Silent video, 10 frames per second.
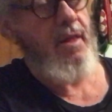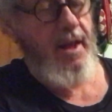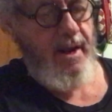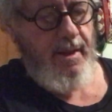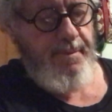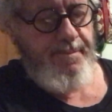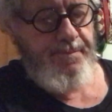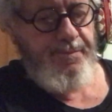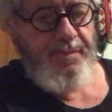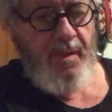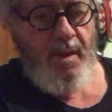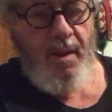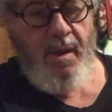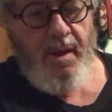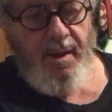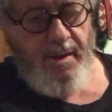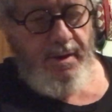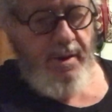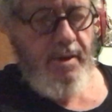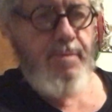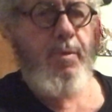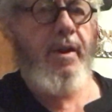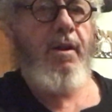likely. You can just put it